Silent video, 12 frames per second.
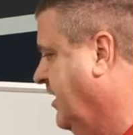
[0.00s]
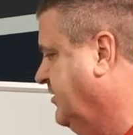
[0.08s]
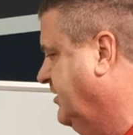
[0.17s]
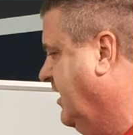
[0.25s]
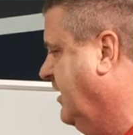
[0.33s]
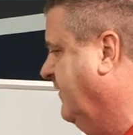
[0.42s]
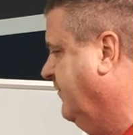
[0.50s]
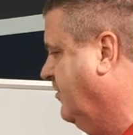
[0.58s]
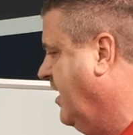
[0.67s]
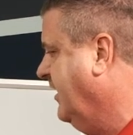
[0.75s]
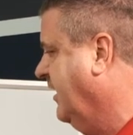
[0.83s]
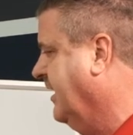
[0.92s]
or not you got enough
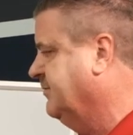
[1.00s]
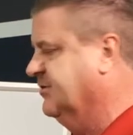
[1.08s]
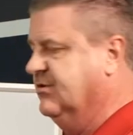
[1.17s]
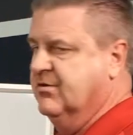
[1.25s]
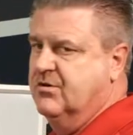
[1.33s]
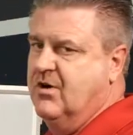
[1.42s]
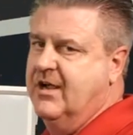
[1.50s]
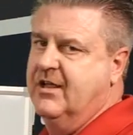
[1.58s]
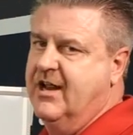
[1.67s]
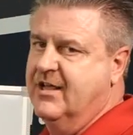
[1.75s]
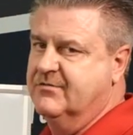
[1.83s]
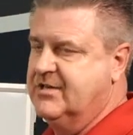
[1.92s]
cranking amps is to do a
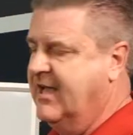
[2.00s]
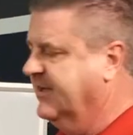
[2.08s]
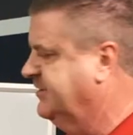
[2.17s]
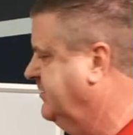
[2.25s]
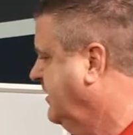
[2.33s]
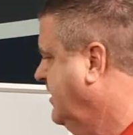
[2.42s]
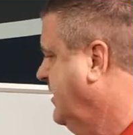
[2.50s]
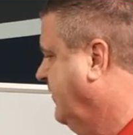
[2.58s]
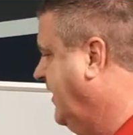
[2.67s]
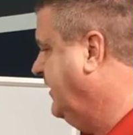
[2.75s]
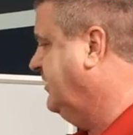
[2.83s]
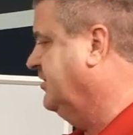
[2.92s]
cranking amp test.
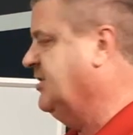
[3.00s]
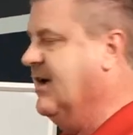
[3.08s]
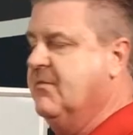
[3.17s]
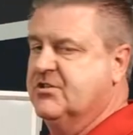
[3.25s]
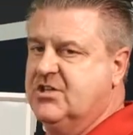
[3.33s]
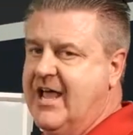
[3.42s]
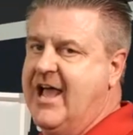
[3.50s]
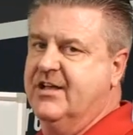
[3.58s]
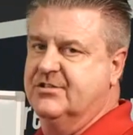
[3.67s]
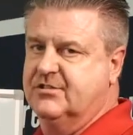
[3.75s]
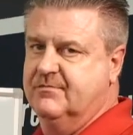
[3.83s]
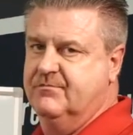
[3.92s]
That tells you how much
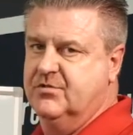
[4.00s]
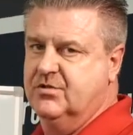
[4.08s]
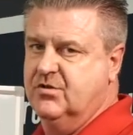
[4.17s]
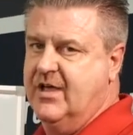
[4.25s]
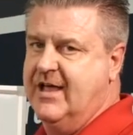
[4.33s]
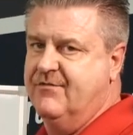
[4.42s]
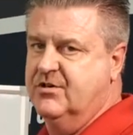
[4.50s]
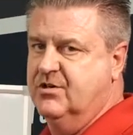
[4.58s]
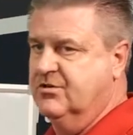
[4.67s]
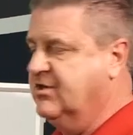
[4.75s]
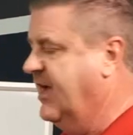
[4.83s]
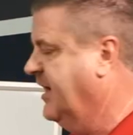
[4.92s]
gas you have in
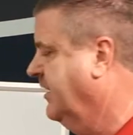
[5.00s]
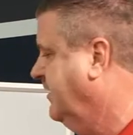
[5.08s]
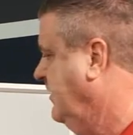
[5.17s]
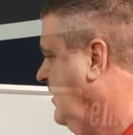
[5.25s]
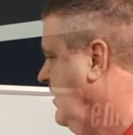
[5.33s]
your tank.